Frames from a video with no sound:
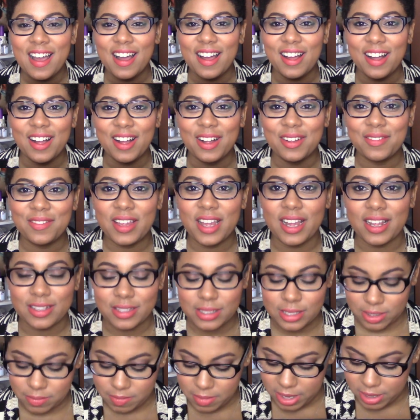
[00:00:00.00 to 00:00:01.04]
Yeah, it
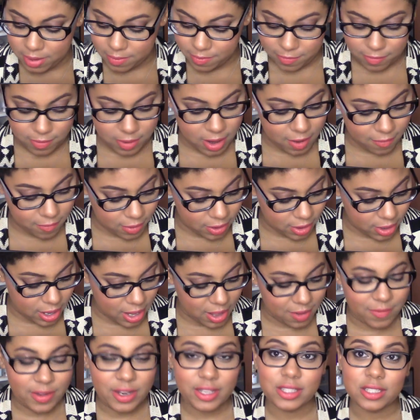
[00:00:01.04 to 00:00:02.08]
says Makeup Forever,
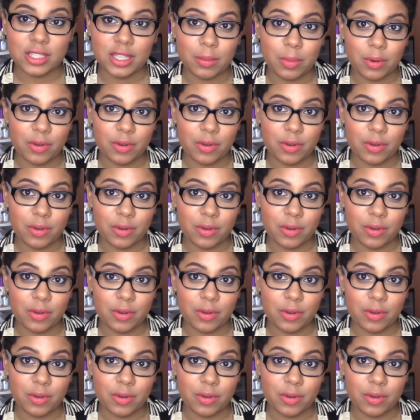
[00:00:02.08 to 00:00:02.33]
obviously